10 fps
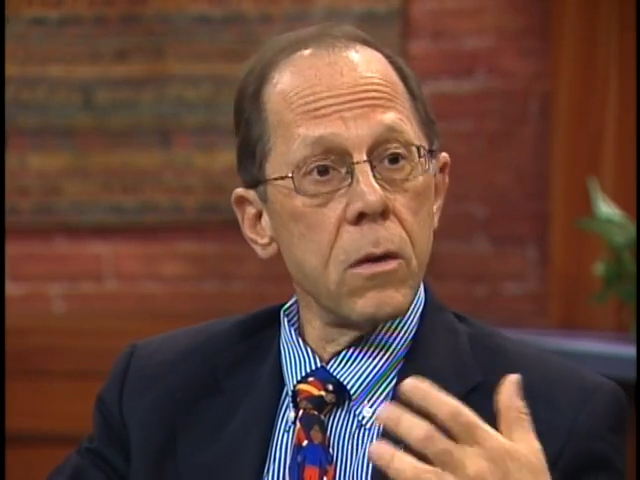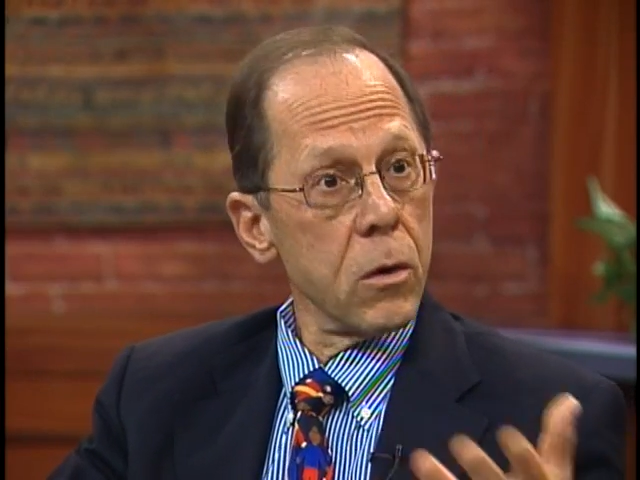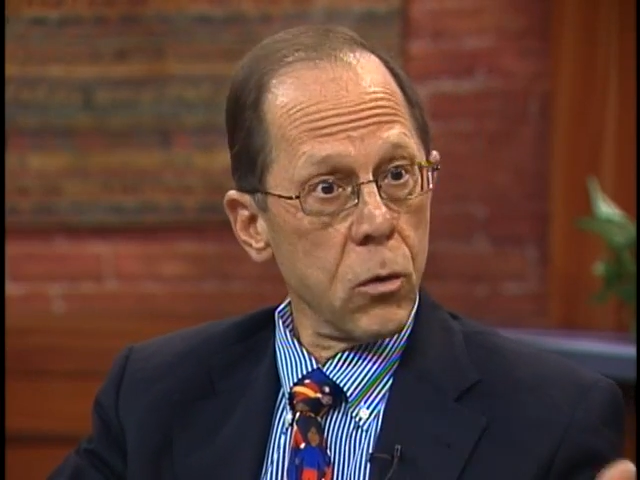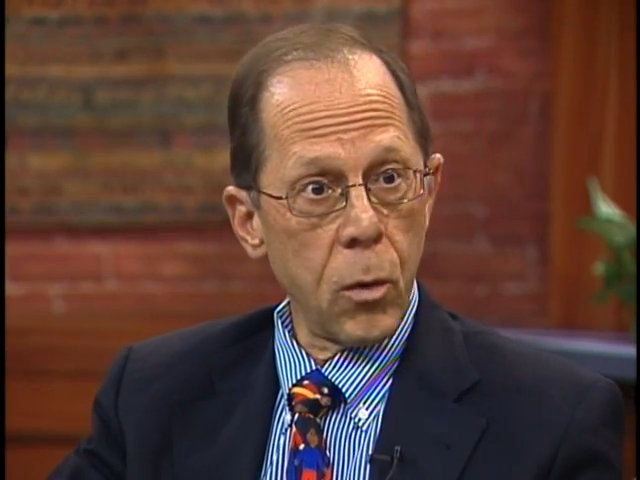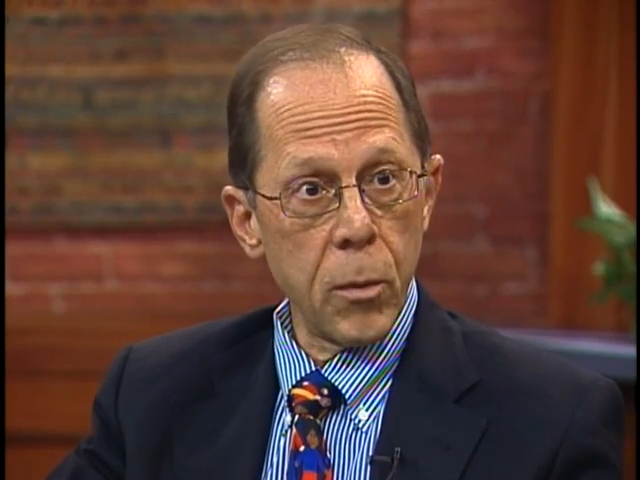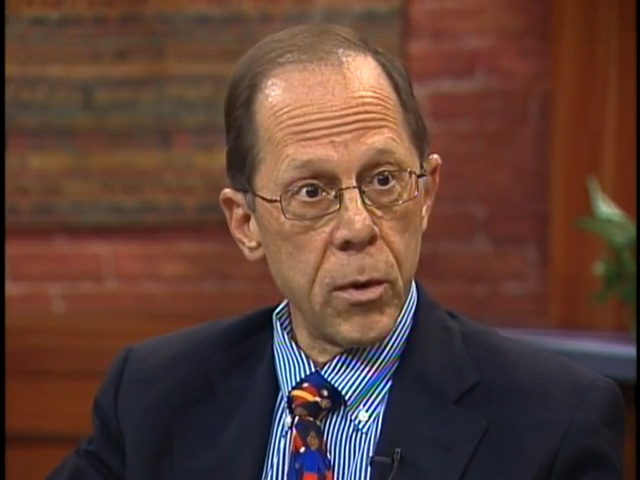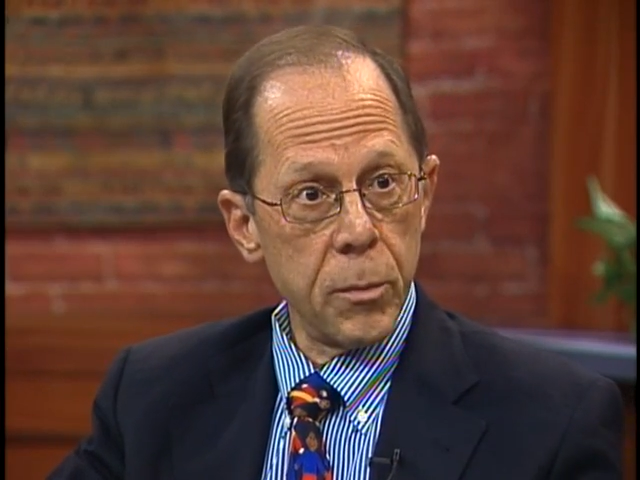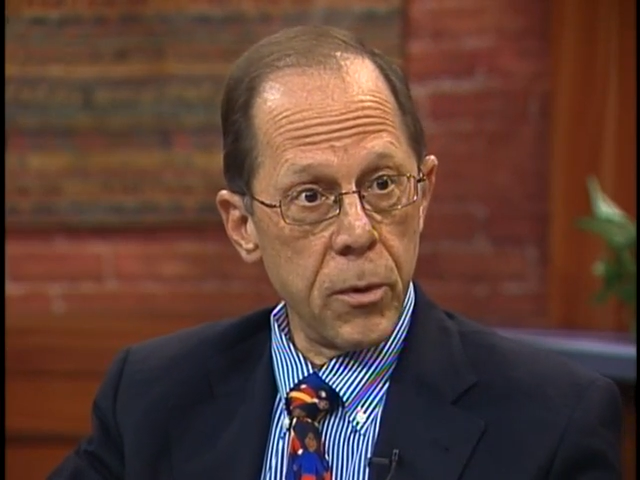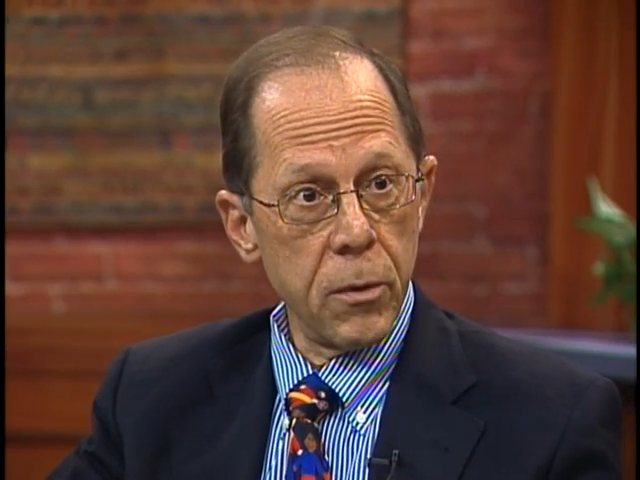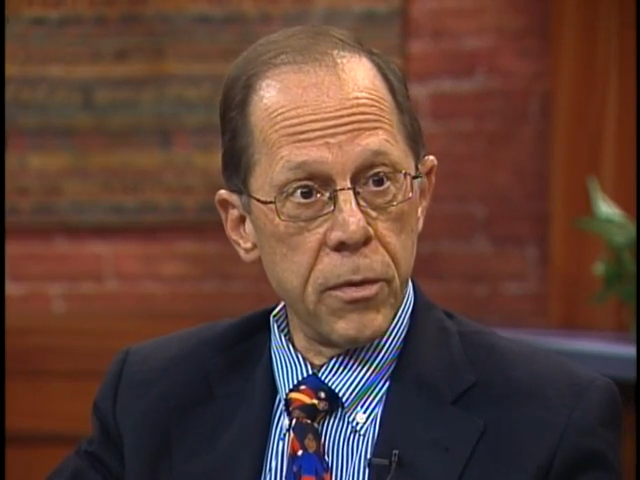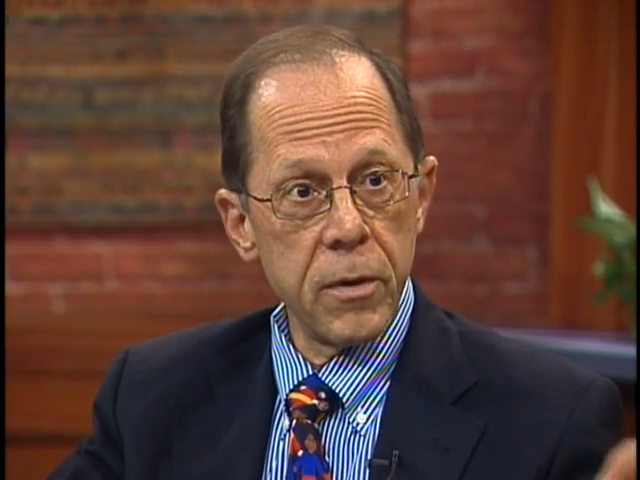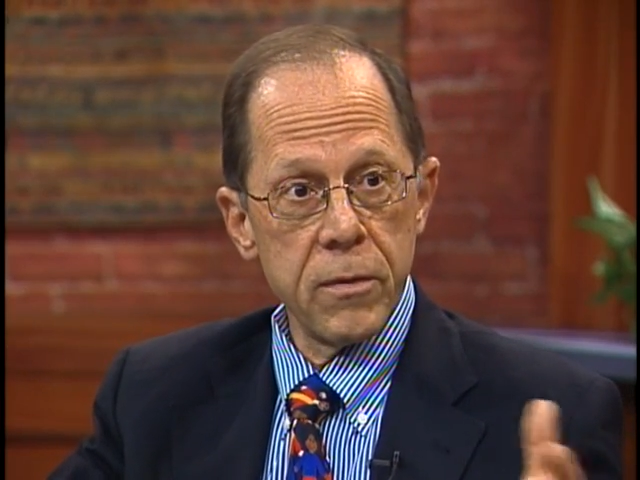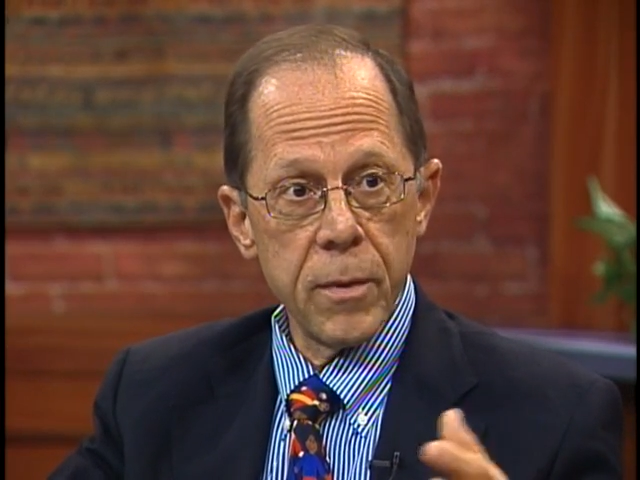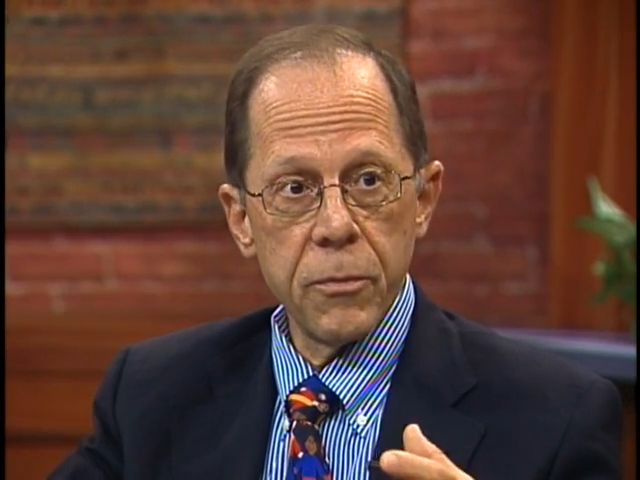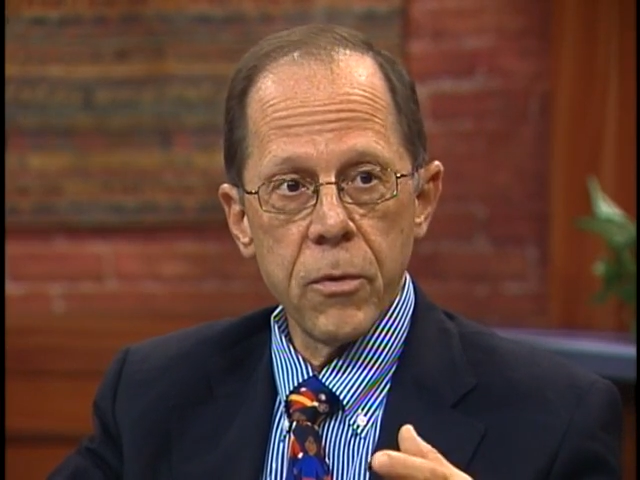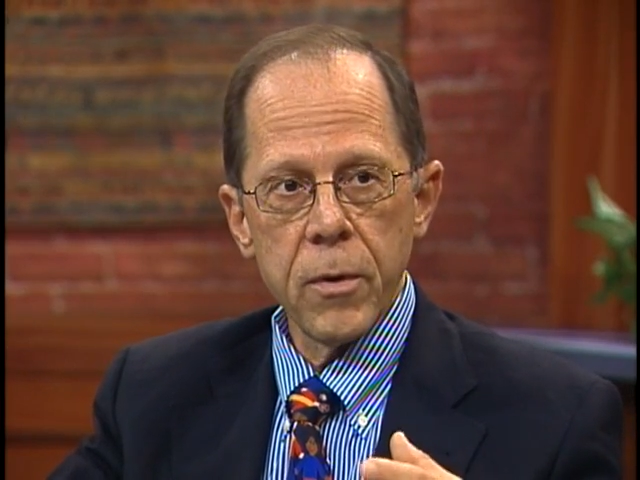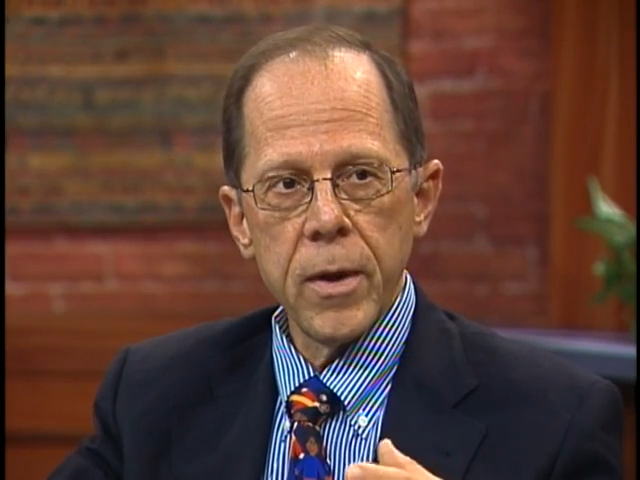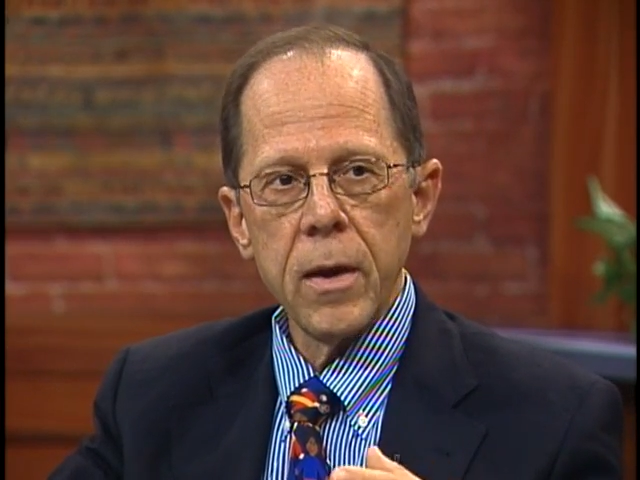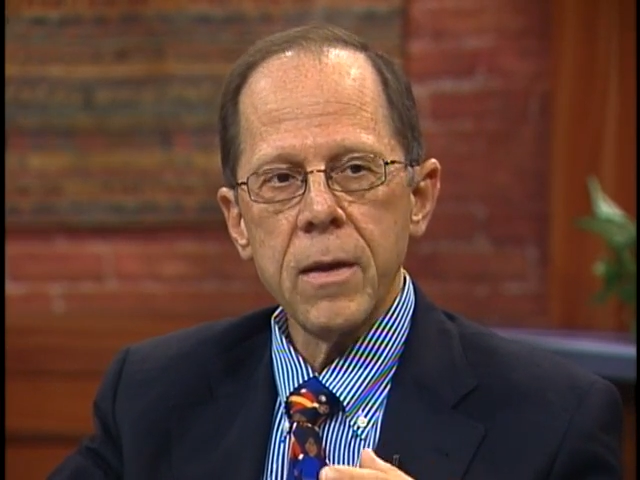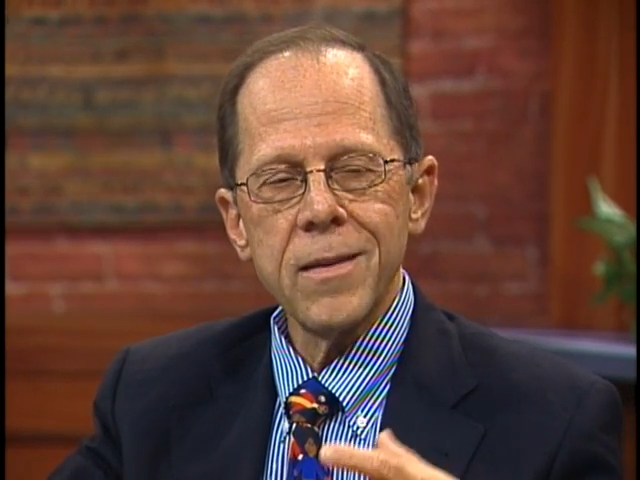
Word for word: look normal at birth, except for a